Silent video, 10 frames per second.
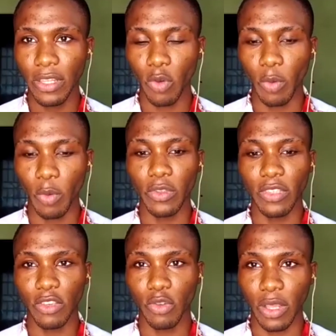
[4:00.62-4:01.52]

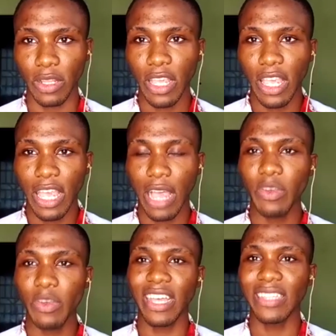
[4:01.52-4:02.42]
homosexual. How is
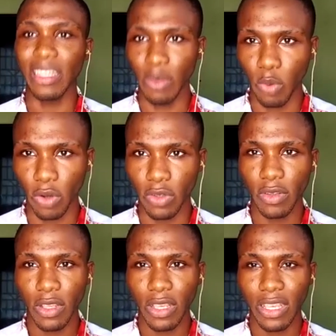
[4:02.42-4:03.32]
that a reward?
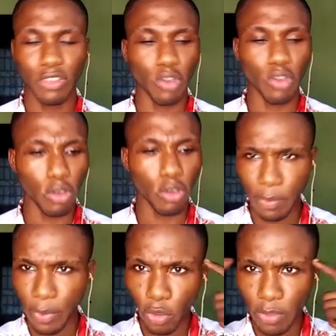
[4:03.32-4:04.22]
It just shows how
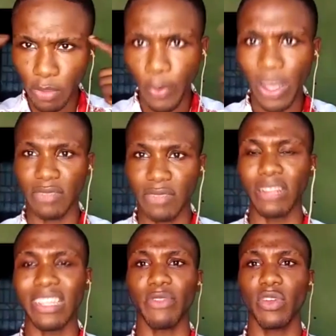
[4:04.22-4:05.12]
most people they
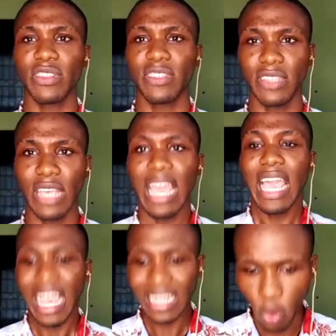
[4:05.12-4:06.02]
have lost it.
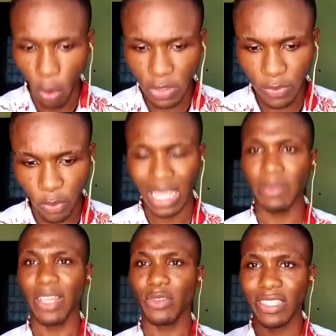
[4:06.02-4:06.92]
And it comes for time.
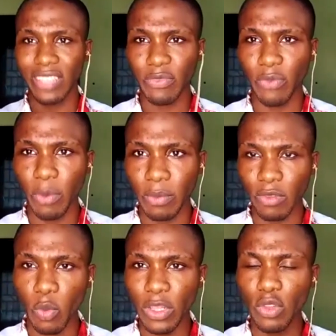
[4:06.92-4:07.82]
That's why I said
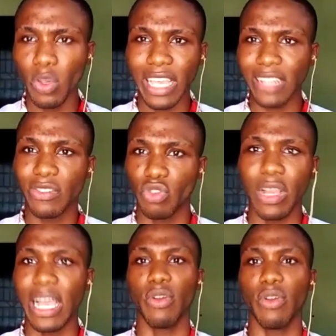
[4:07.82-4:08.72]
we need to get
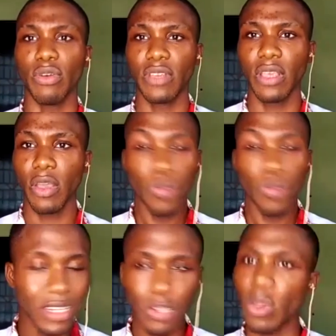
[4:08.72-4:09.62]
stronger laws. We
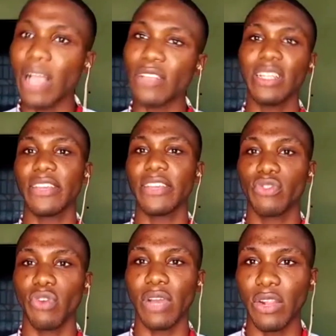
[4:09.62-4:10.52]
need to actually get
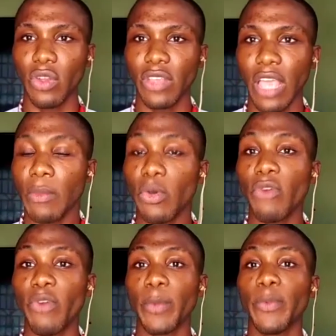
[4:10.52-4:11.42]
stronger laws, because for
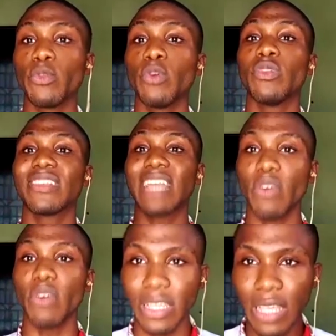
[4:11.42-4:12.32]
people to do this kind of
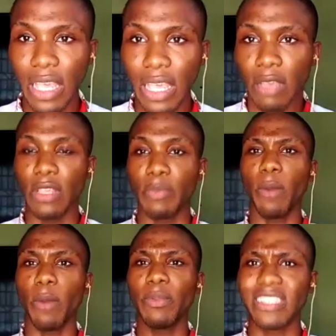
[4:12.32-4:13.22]
thing, the
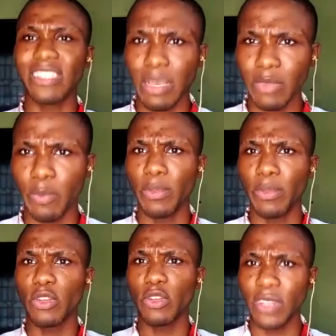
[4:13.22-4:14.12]
public shame, the public
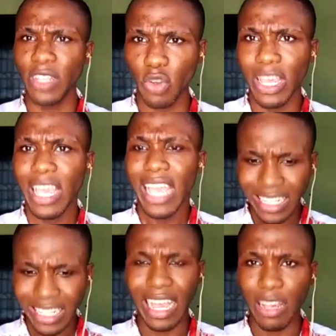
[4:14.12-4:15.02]
humiliation, and they
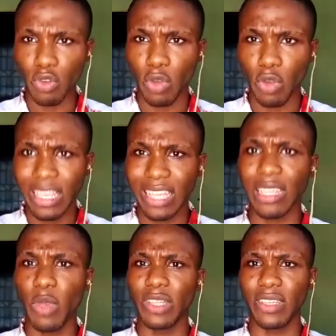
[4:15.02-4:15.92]
can get away
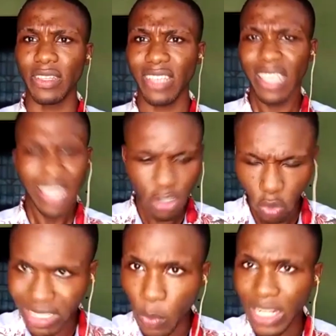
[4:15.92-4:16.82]
with it. It shows
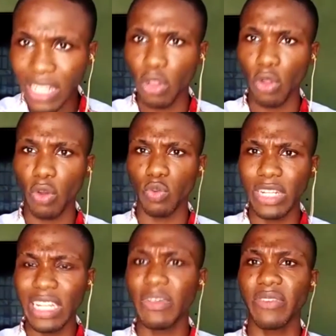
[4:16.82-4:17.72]
that we need laws. We need
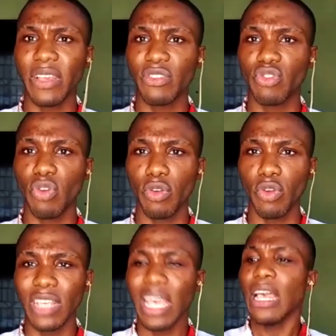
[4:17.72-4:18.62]
very, very strong laws.
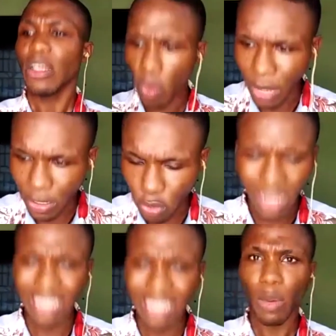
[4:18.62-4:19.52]
Number two, again,
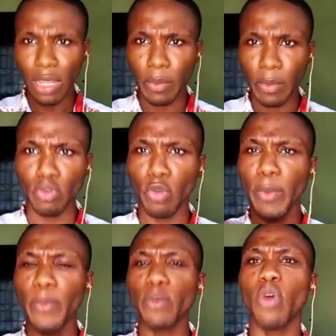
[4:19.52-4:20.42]
I will tell people, do people
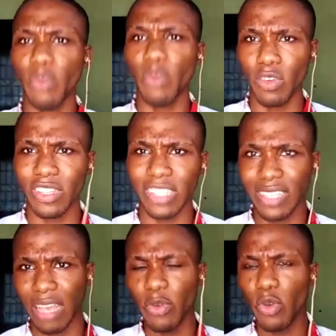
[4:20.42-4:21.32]
not have conscience? Have
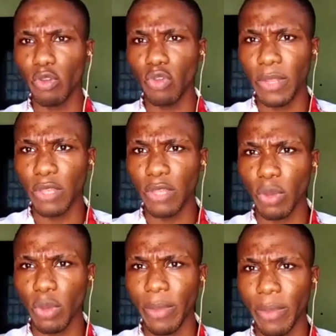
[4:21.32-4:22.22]
we gone to a place where
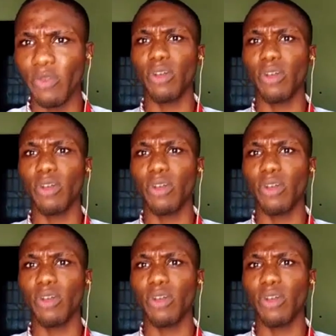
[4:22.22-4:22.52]
we've lost